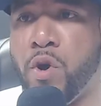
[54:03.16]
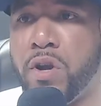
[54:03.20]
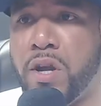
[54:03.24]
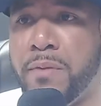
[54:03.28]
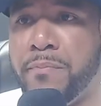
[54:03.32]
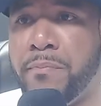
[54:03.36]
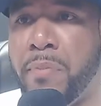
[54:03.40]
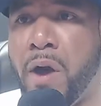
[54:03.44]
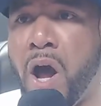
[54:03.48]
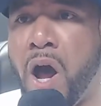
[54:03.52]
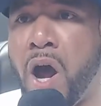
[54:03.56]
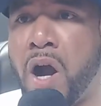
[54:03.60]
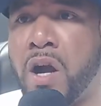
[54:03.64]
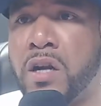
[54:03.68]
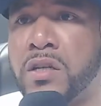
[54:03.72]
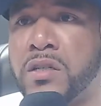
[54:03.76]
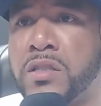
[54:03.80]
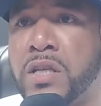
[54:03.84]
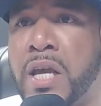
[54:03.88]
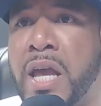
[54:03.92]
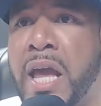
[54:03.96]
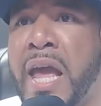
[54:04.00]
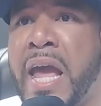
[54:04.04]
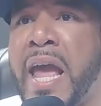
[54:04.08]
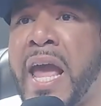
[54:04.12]
in bars,
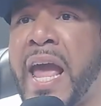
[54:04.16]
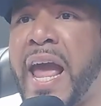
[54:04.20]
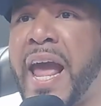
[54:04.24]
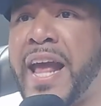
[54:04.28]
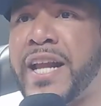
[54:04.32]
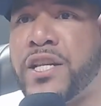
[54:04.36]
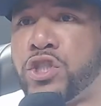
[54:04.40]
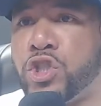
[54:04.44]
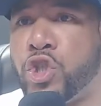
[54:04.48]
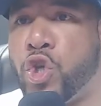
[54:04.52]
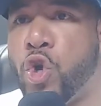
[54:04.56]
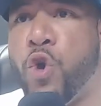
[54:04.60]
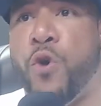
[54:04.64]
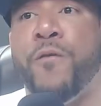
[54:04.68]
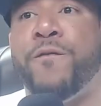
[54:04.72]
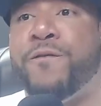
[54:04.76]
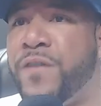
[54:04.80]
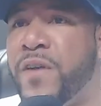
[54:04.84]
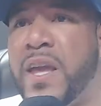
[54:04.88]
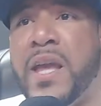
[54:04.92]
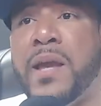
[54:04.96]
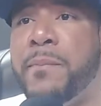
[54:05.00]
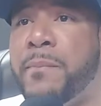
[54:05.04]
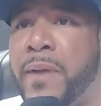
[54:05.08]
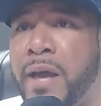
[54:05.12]
and 2
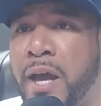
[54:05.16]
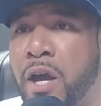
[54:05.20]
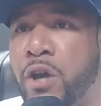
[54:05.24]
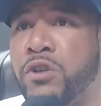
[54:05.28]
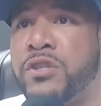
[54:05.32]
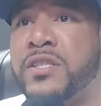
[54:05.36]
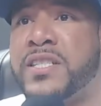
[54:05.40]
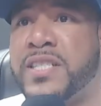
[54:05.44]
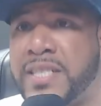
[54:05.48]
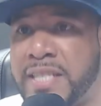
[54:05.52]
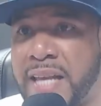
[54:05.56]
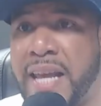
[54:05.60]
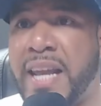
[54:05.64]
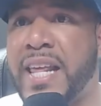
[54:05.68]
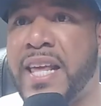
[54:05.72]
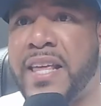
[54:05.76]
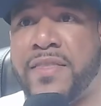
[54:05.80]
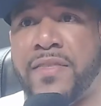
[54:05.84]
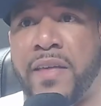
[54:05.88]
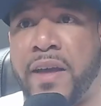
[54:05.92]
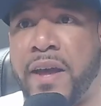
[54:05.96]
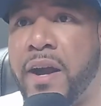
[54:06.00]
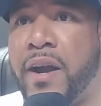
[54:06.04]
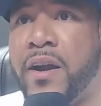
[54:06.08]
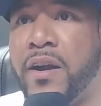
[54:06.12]
females sitting
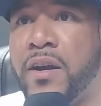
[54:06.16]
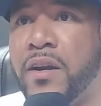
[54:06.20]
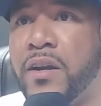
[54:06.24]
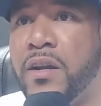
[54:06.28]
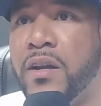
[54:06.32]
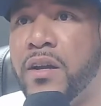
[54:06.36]
there.